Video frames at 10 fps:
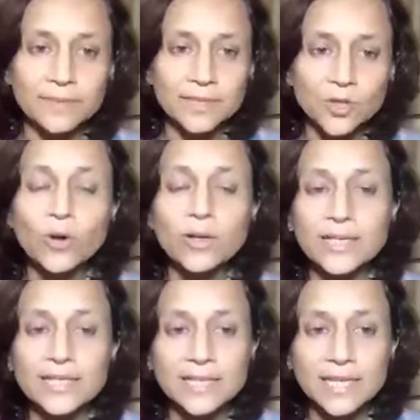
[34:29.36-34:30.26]
talk in
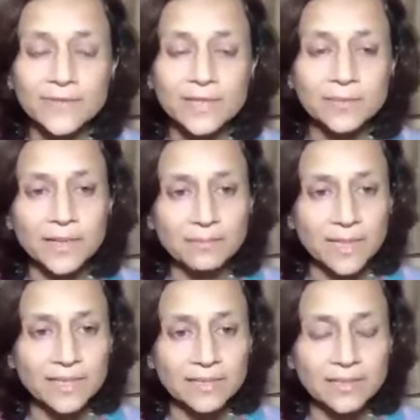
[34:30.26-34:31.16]
itself, Deepa,
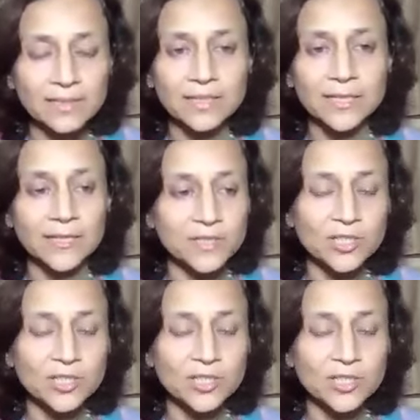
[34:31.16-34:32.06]
Mother's
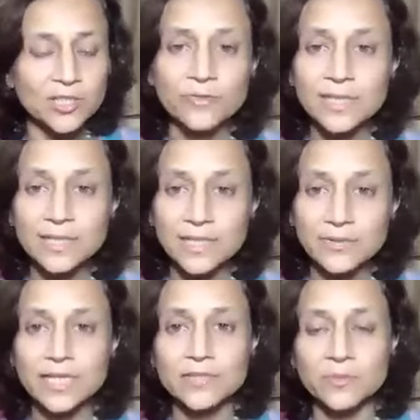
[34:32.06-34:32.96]
journey of physical
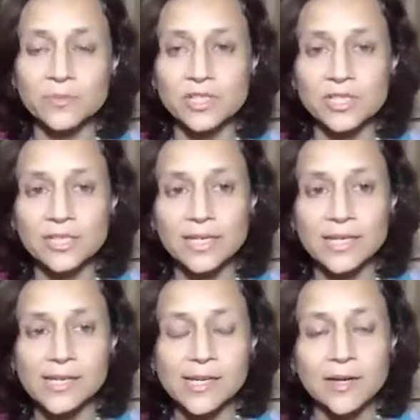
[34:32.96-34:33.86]
transformation.
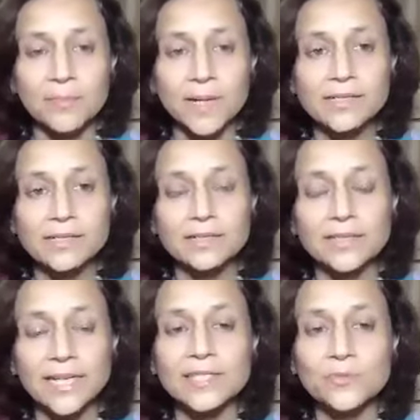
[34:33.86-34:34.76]
But
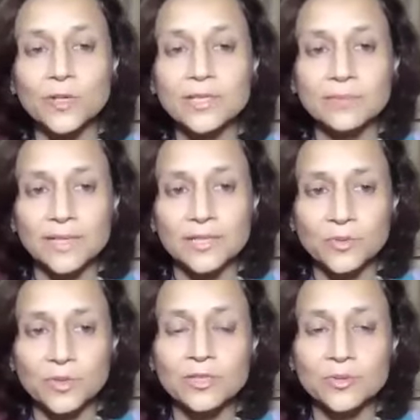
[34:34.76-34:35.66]
that is what the mother
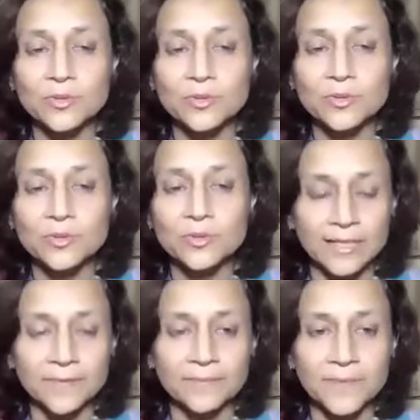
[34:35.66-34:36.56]
was doing
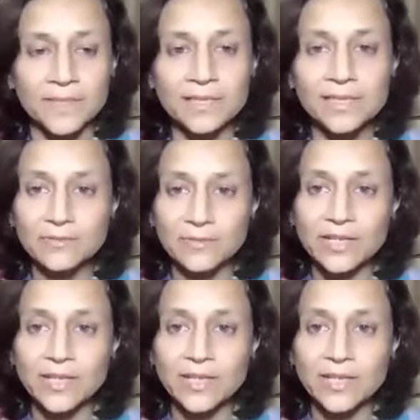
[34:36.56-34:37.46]
till the
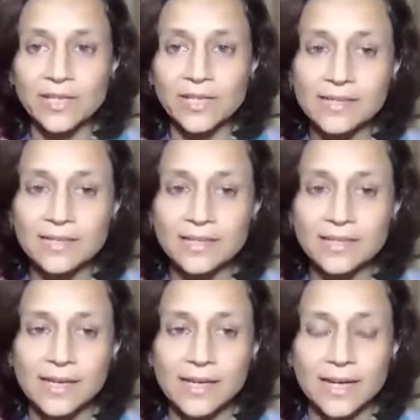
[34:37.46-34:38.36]
very end.
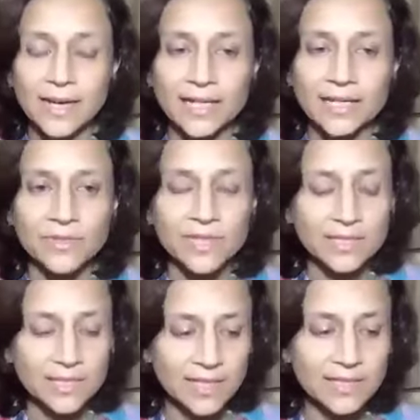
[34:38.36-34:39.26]
And we
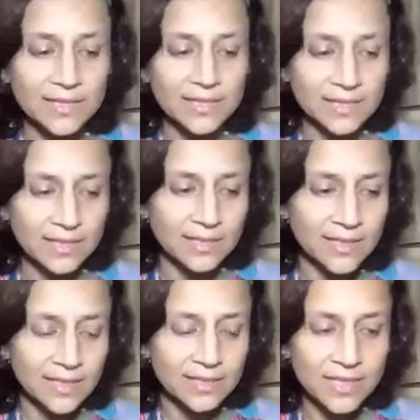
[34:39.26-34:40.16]
discussed this in
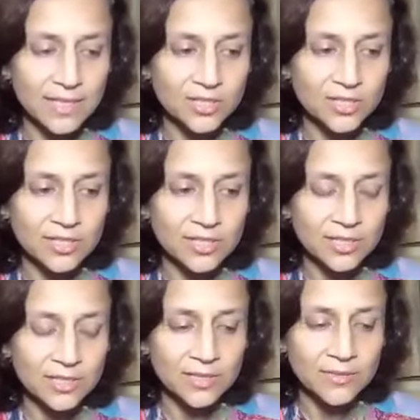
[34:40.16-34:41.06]
the other session.
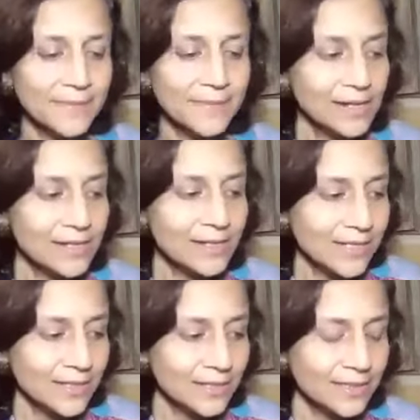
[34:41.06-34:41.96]

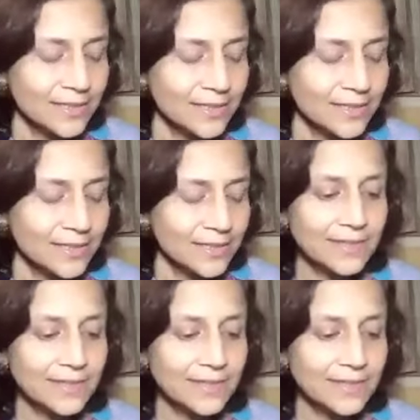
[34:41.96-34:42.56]
This is